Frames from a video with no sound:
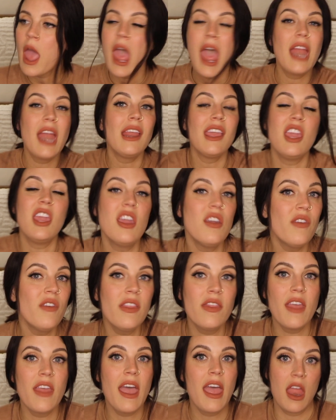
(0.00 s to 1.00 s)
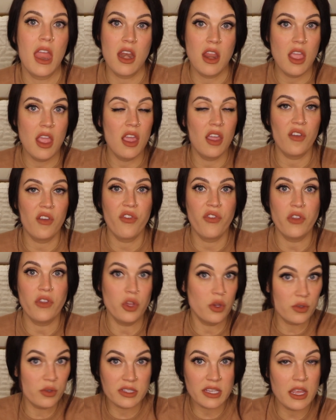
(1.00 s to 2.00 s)
And even then, if
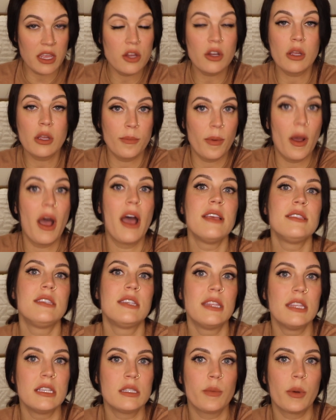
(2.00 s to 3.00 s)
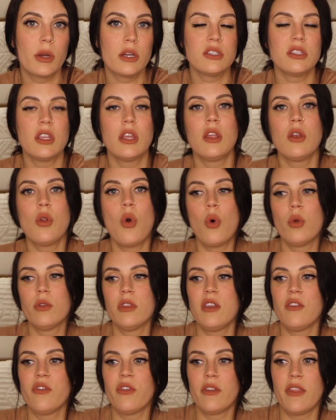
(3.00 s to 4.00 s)
you say your goodbyes to this person
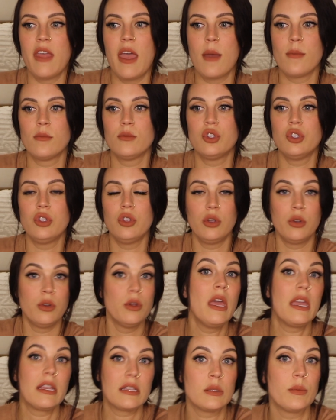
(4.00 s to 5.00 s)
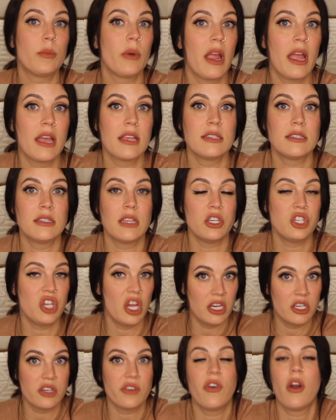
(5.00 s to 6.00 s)
only for them to express a
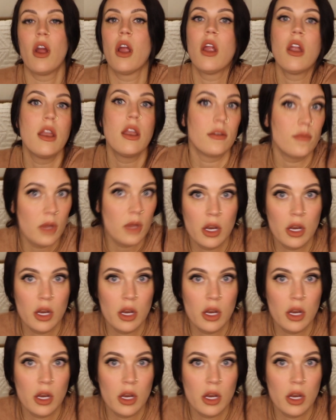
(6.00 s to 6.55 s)
change of heart and,